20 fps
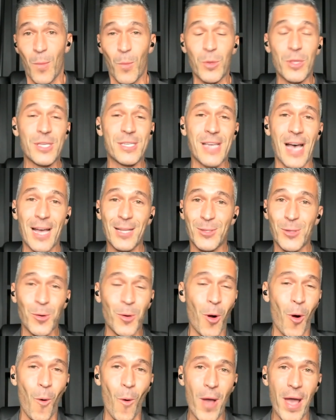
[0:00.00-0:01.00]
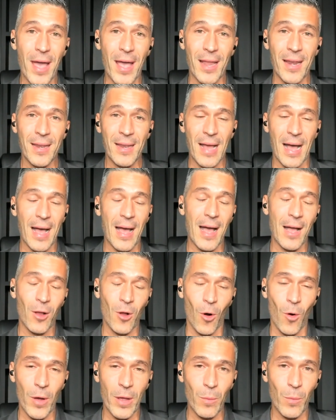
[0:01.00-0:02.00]
We decided to go in
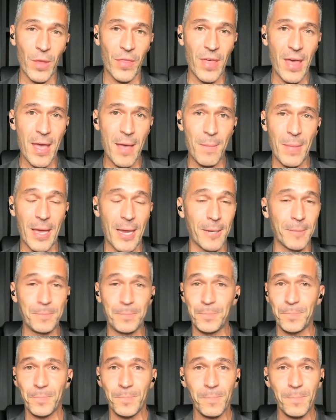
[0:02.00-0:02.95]
with him, and